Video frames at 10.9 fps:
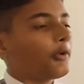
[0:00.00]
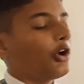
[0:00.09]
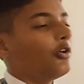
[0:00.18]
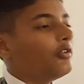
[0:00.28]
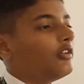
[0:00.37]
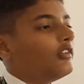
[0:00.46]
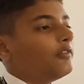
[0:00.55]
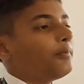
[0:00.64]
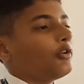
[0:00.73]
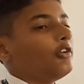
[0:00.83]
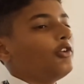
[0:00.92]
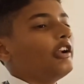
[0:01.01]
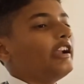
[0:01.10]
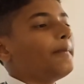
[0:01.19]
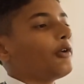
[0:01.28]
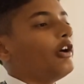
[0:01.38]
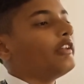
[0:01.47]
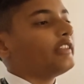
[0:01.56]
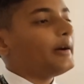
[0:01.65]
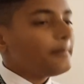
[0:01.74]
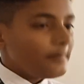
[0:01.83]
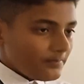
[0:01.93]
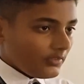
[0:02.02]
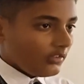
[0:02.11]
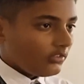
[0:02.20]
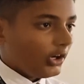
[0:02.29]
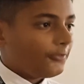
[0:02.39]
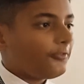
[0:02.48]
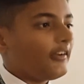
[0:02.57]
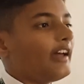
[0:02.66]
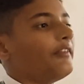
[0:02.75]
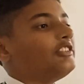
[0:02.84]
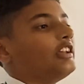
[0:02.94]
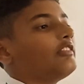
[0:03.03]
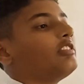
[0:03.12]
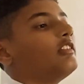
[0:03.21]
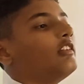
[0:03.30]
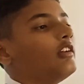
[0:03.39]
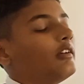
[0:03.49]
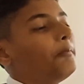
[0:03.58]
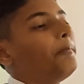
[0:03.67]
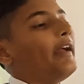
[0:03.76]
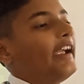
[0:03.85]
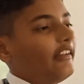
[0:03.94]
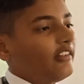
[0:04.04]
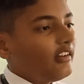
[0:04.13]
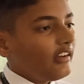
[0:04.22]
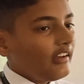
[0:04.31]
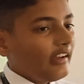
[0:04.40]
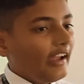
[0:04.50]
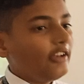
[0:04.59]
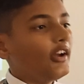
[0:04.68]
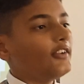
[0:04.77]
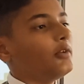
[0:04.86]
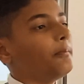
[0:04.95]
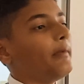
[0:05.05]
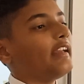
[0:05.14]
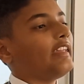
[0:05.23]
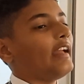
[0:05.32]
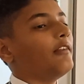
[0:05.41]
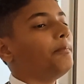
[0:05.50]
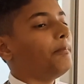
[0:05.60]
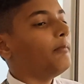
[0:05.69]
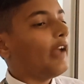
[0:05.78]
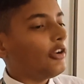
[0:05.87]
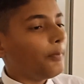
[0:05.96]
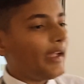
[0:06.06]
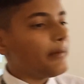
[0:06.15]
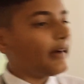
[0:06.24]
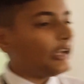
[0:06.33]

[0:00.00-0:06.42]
Pro. Unity Pro is a software which is paid, and you have to you have to pay